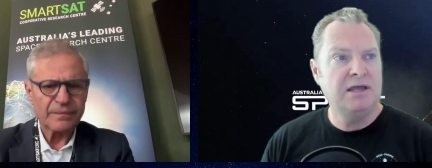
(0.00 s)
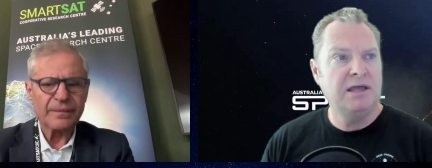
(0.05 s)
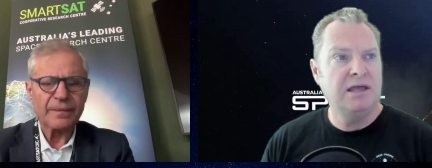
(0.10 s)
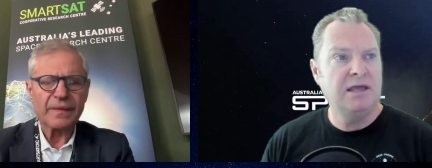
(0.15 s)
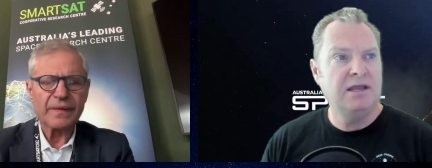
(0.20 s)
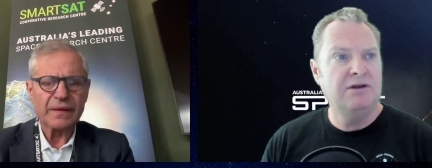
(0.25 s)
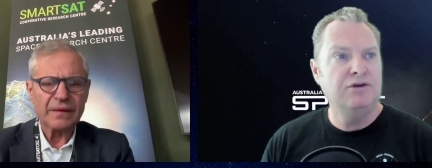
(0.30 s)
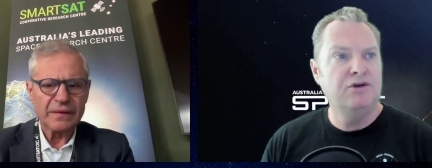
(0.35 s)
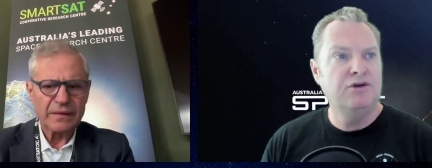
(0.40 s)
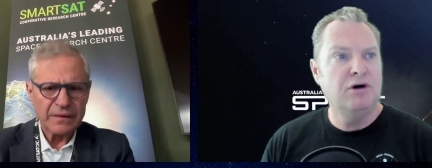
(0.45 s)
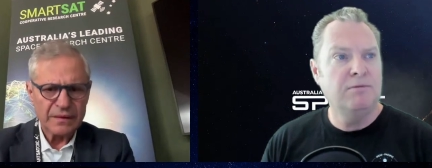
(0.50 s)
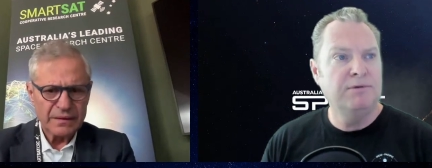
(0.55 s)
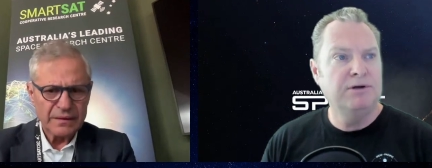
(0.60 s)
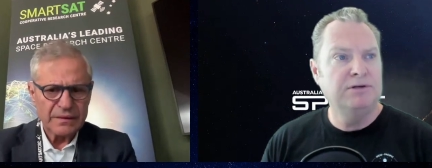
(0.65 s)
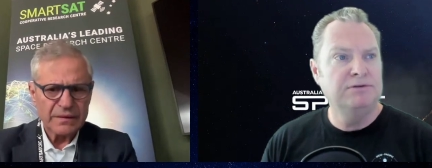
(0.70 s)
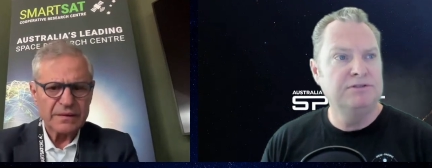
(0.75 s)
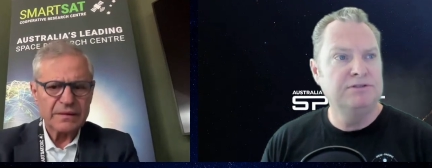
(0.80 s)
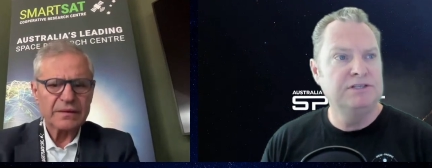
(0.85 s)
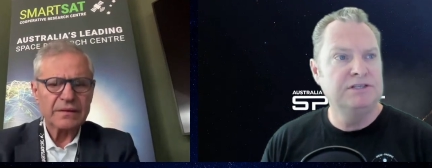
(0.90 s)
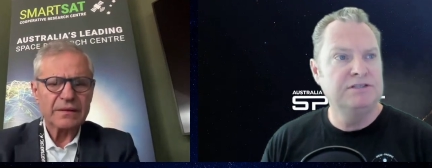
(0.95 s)
Speaker 1: and Nominal
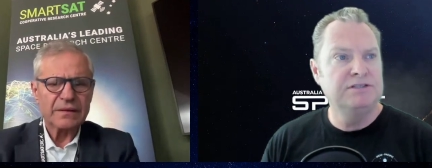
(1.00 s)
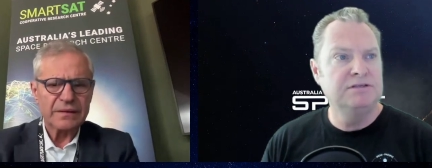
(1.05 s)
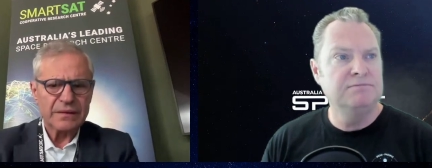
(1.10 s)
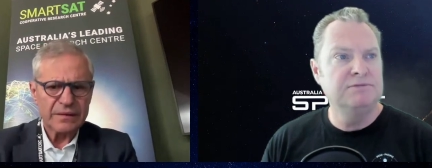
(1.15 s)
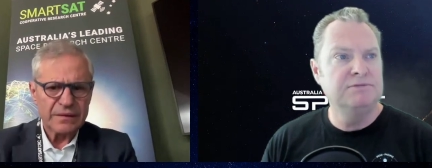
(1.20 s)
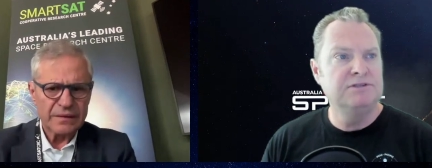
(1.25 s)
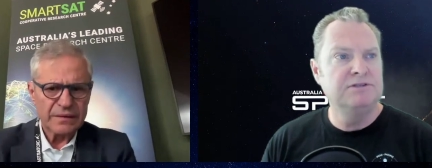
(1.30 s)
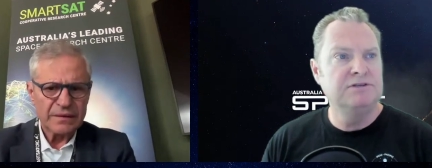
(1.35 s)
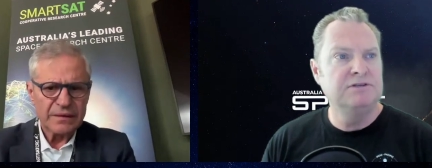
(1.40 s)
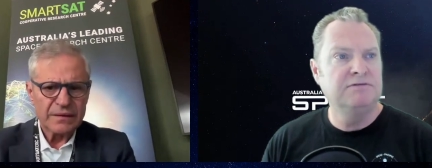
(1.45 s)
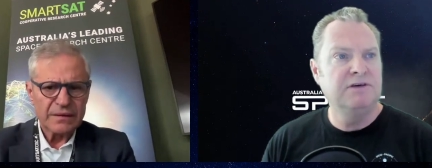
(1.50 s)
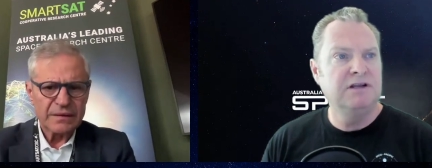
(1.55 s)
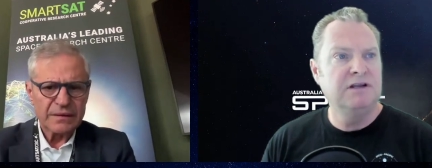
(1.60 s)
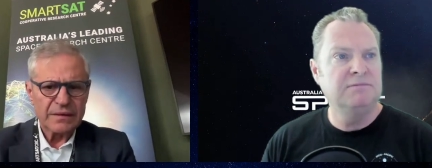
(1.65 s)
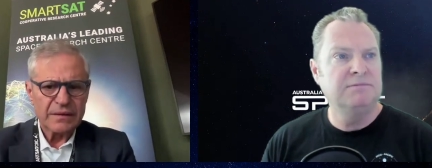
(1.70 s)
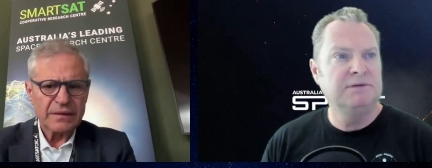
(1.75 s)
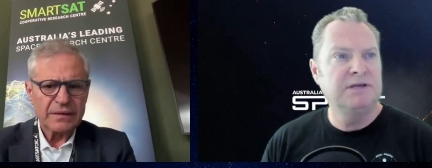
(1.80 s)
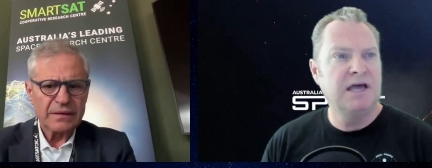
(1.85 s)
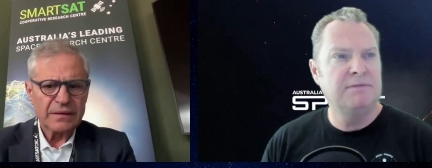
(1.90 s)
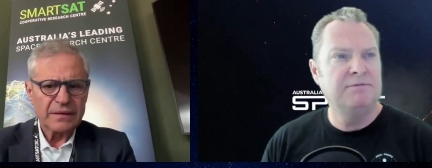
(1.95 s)
Systems to
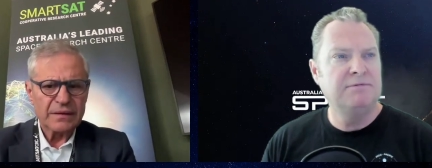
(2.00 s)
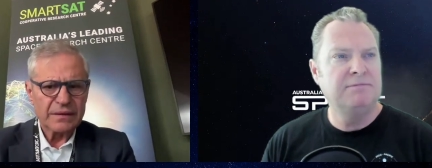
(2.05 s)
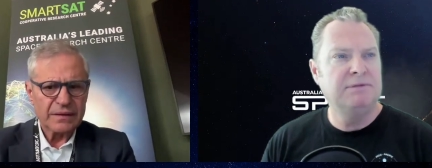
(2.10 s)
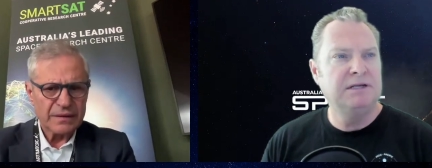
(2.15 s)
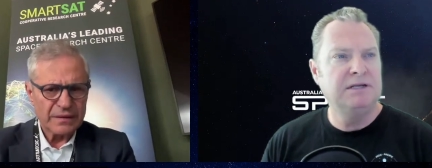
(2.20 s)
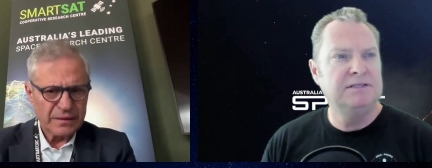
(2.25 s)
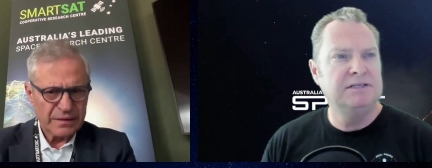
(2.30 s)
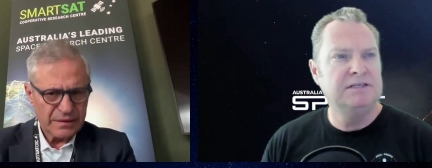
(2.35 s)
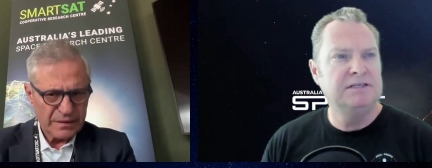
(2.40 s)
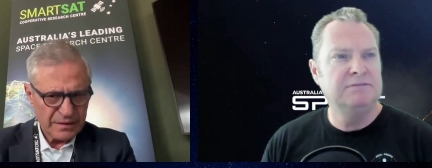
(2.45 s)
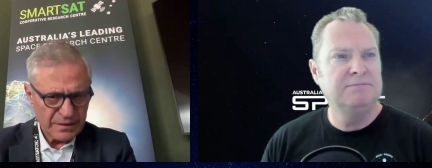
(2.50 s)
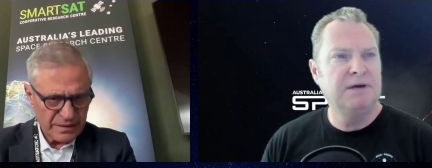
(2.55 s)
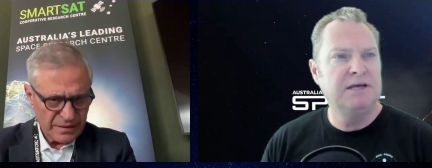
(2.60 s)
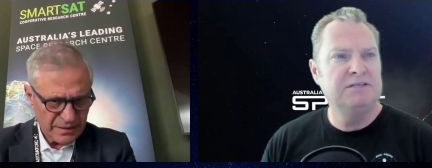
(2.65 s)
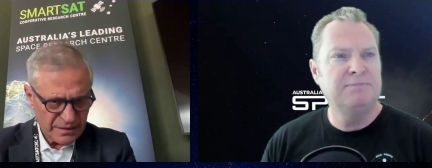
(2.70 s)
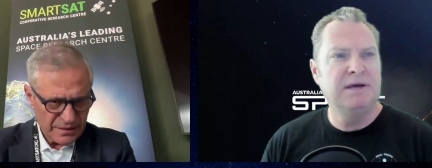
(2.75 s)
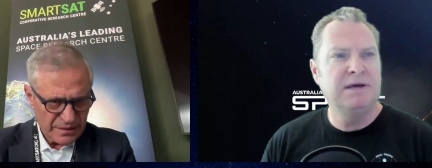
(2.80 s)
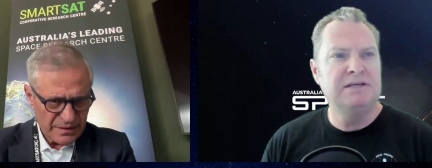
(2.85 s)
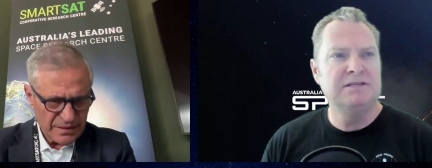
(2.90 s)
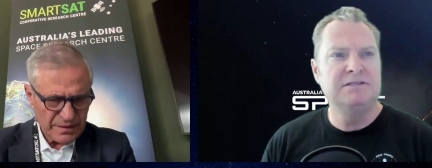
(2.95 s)
develop capabilities in
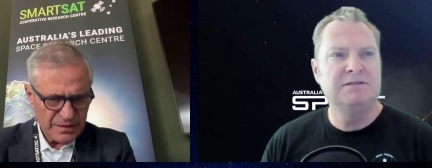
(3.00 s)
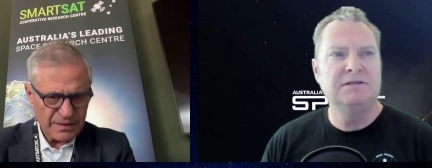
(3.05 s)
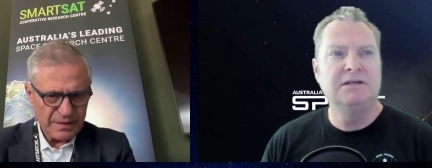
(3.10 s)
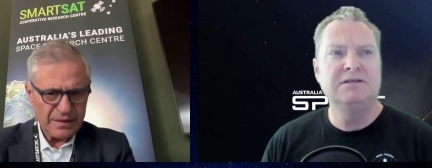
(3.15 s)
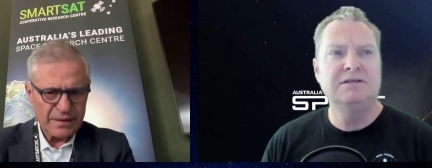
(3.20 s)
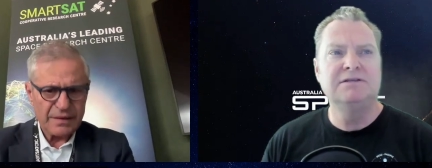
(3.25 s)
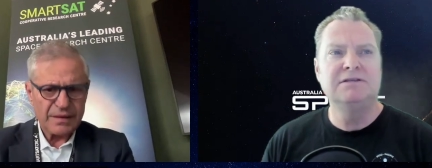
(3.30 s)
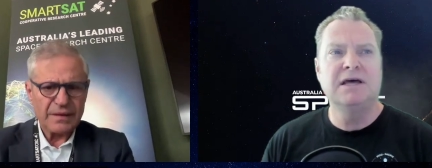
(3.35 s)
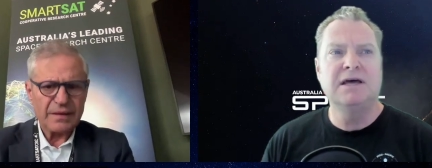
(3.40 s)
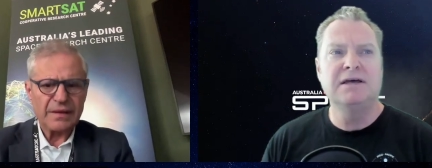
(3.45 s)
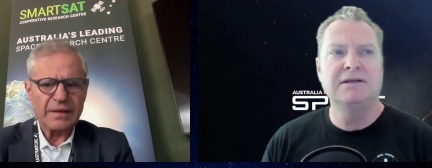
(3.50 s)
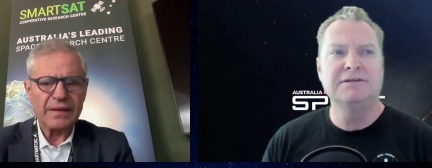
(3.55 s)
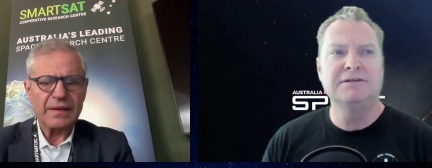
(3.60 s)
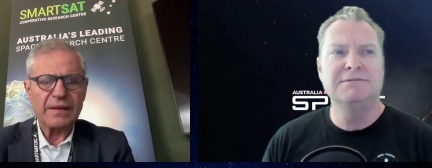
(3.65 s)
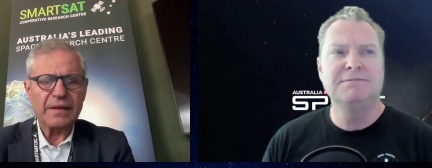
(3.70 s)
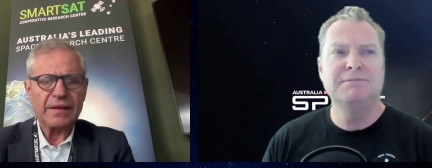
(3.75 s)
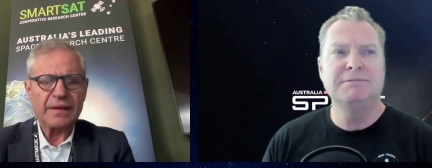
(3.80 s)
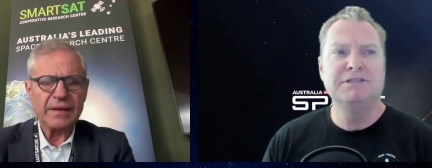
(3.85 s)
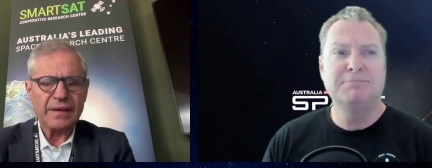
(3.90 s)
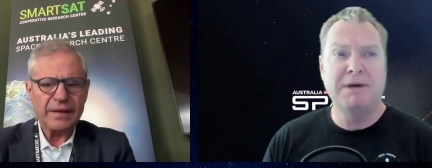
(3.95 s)
space-based uh,
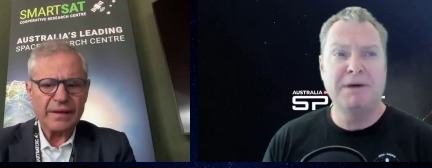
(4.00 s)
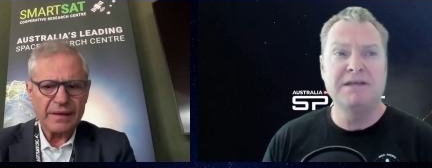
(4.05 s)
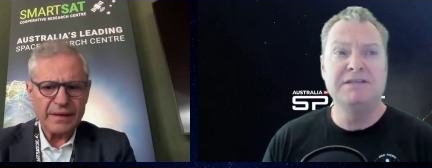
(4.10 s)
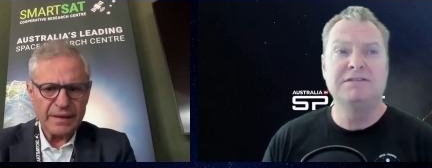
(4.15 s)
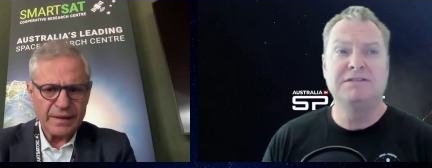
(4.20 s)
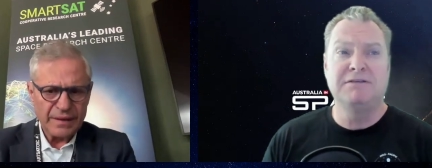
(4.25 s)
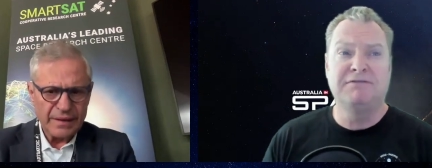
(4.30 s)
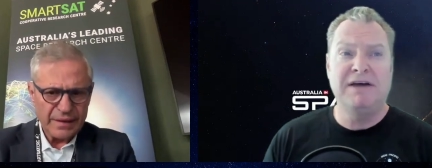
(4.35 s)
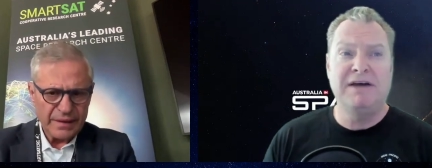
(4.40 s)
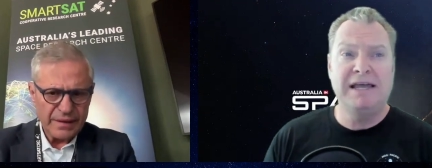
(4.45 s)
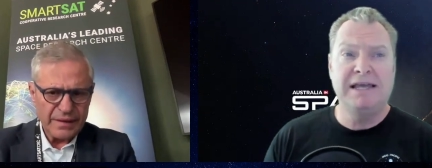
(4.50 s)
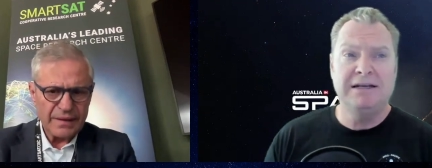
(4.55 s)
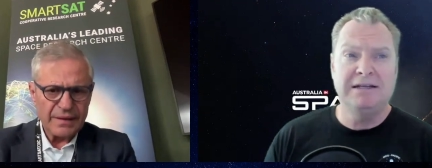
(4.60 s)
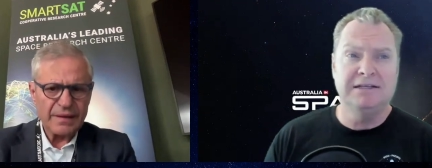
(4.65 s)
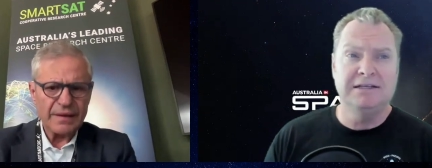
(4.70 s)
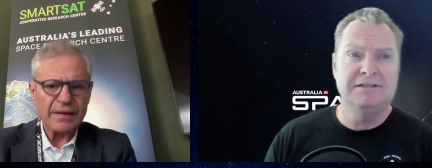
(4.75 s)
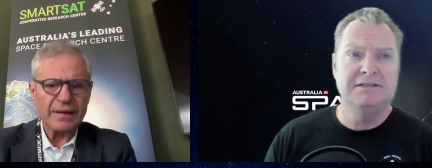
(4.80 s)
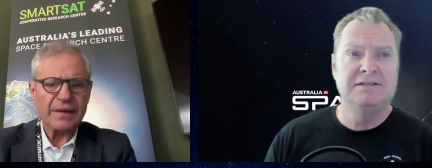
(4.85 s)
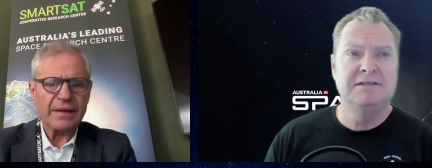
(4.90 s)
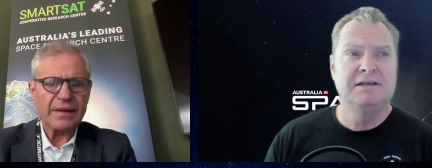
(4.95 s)
space
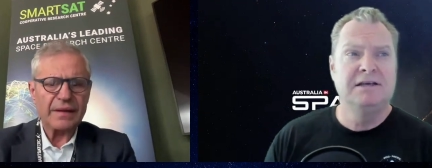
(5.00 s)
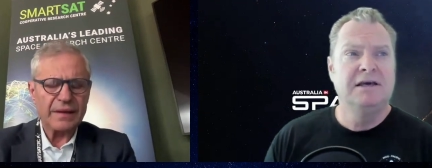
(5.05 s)
surveillance.